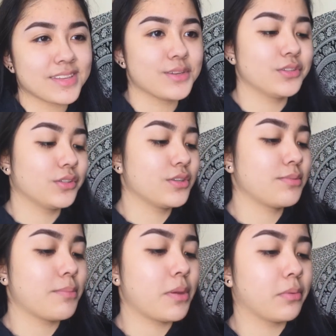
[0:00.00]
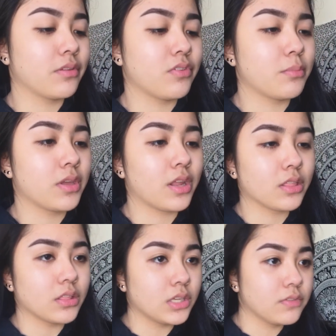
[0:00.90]
I usually use my Maybelline Fit Me and I
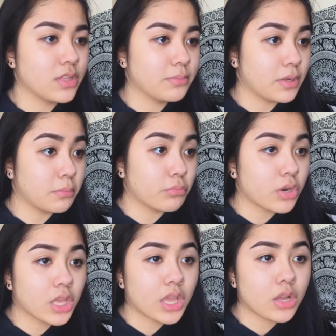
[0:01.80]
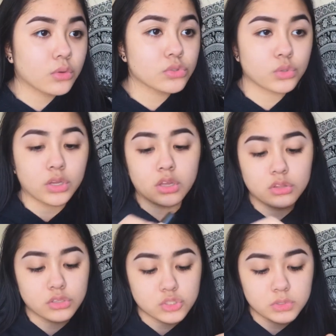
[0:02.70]
love that, but I'm running out, so I
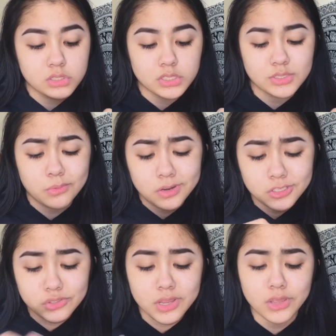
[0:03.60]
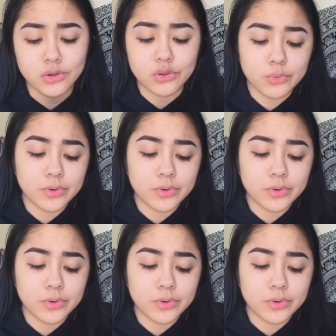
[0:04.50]
got this one because I want to try a new